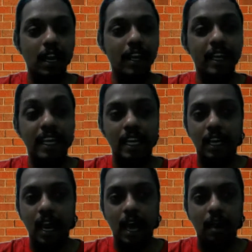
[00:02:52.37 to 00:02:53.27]

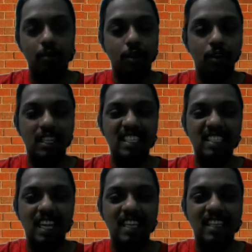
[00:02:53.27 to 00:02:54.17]
GitLab or things
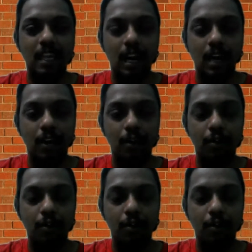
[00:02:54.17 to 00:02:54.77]
like that.